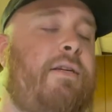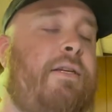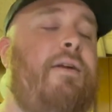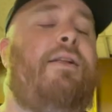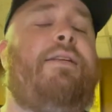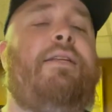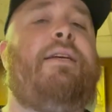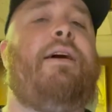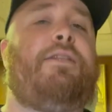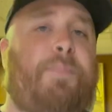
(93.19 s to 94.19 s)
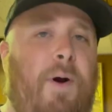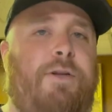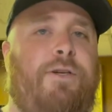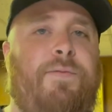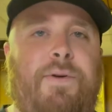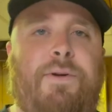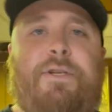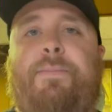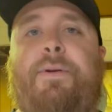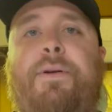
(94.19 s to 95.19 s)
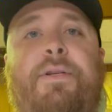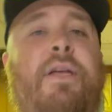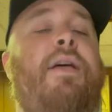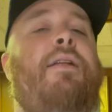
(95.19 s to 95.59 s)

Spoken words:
seriously a departure for Kristen because